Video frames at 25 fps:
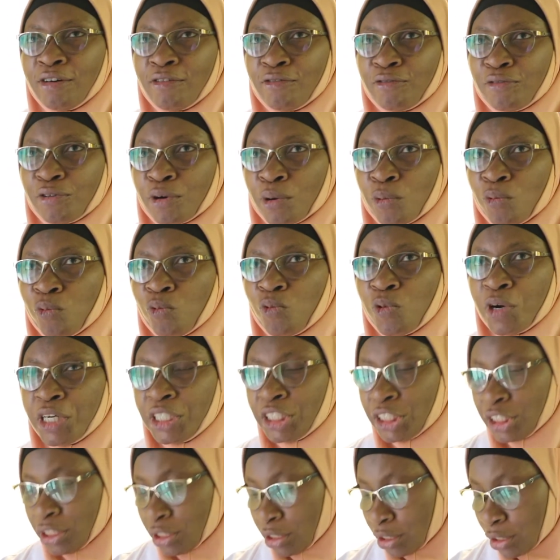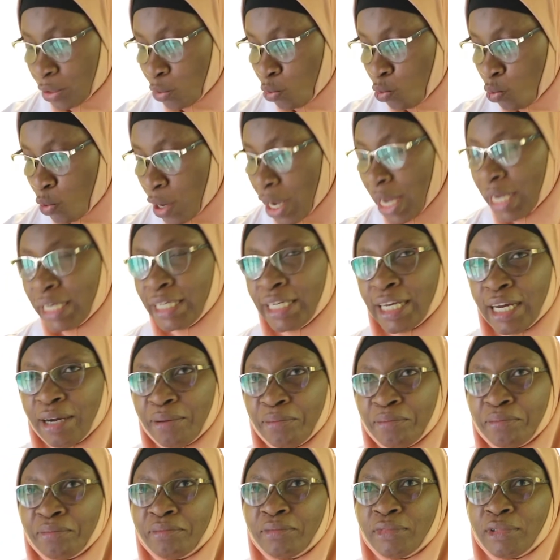from which the ware yam